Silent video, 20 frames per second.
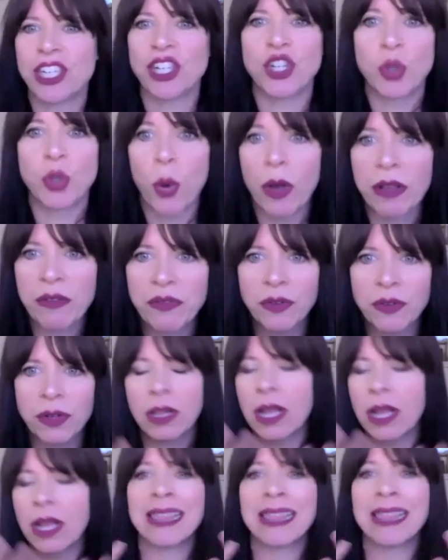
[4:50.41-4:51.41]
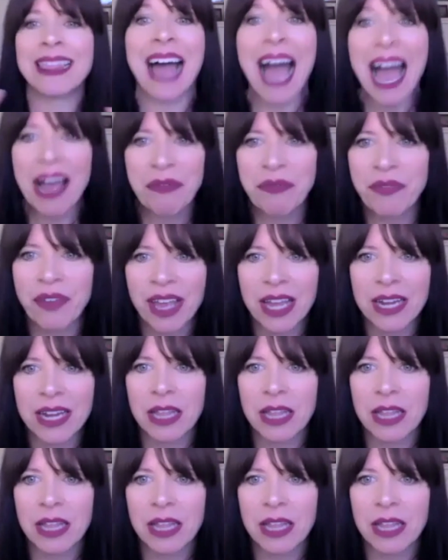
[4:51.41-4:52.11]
joyful and laughing.